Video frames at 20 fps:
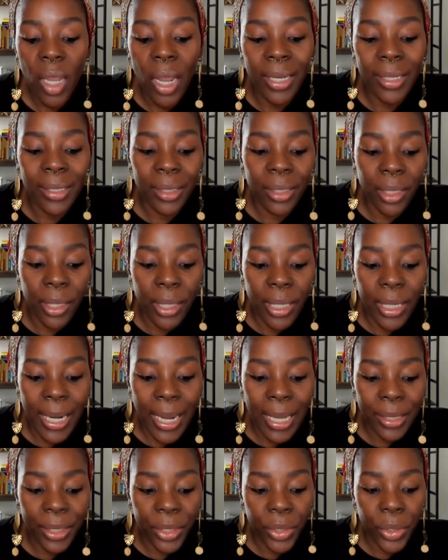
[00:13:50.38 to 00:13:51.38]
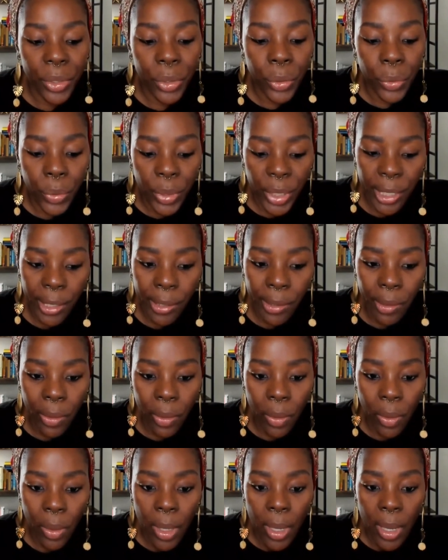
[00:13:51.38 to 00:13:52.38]
I started as a
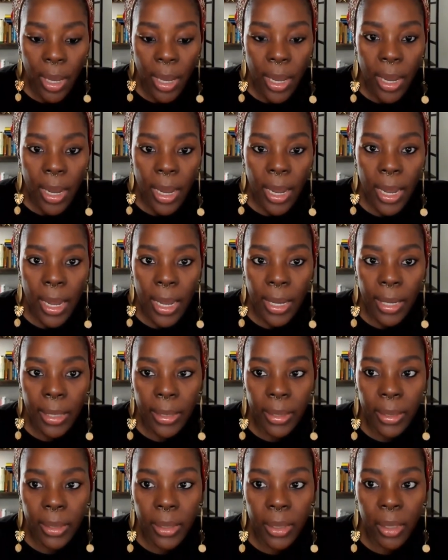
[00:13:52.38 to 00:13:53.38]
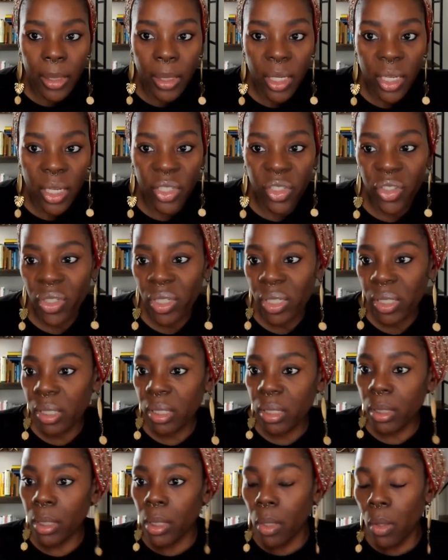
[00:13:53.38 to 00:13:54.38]
studio and it's
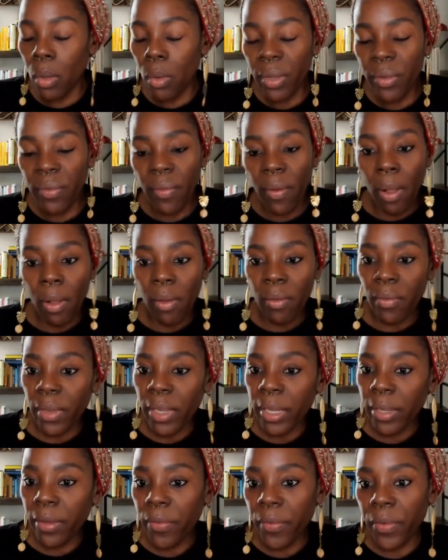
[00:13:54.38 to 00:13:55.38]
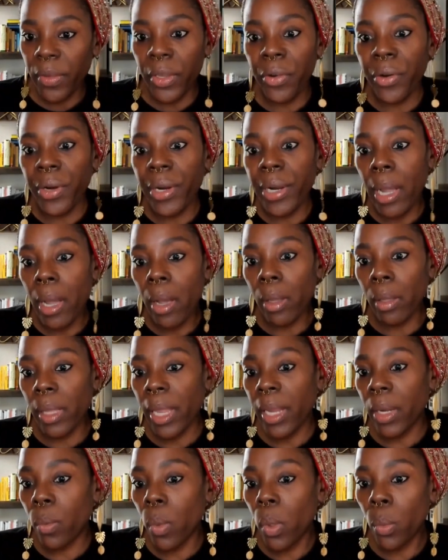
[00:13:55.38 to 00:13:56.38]
just you know evolving, figuring out
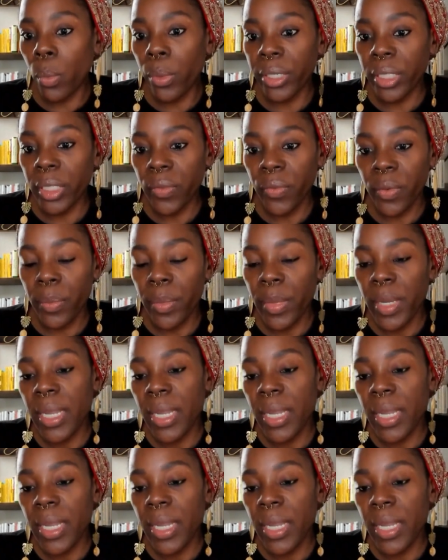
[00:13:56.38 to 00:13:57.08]
like what works for